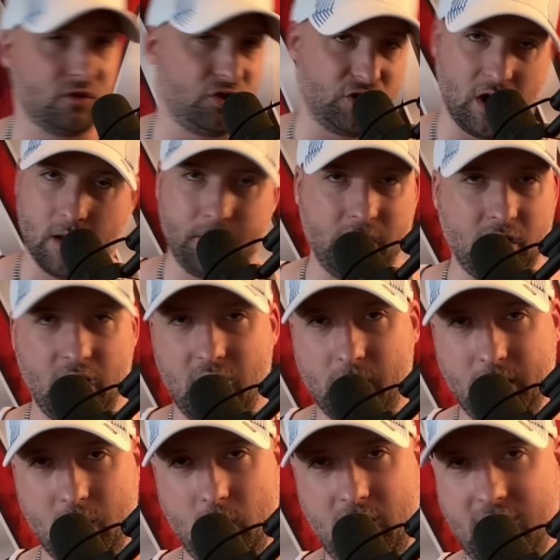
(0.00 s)

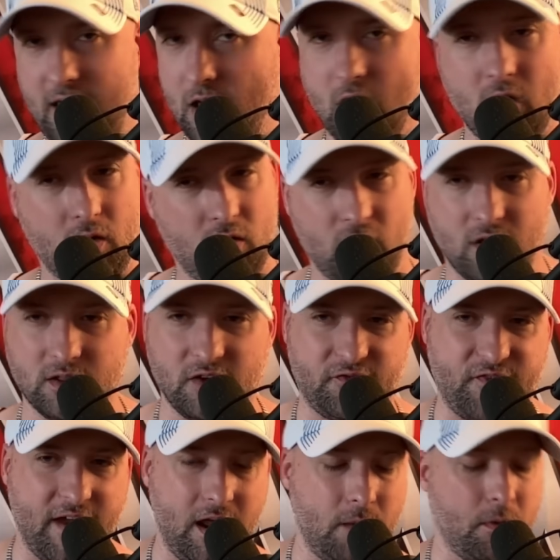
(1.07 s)
WWE Hall of
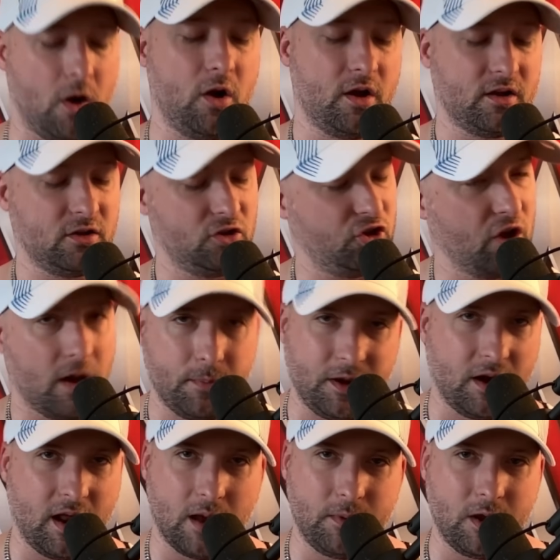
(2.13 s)
Famer,
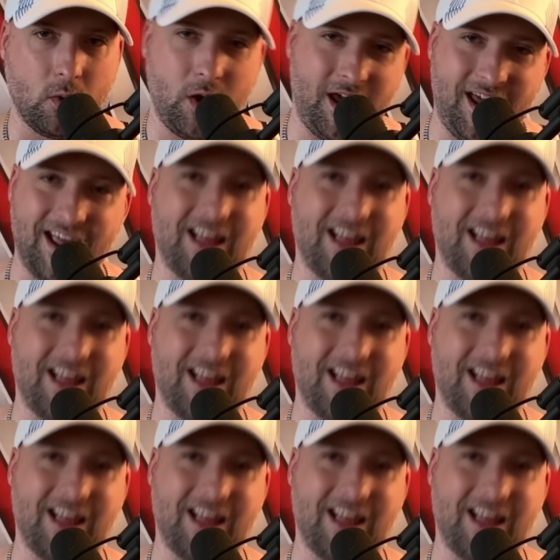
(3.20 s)
WWE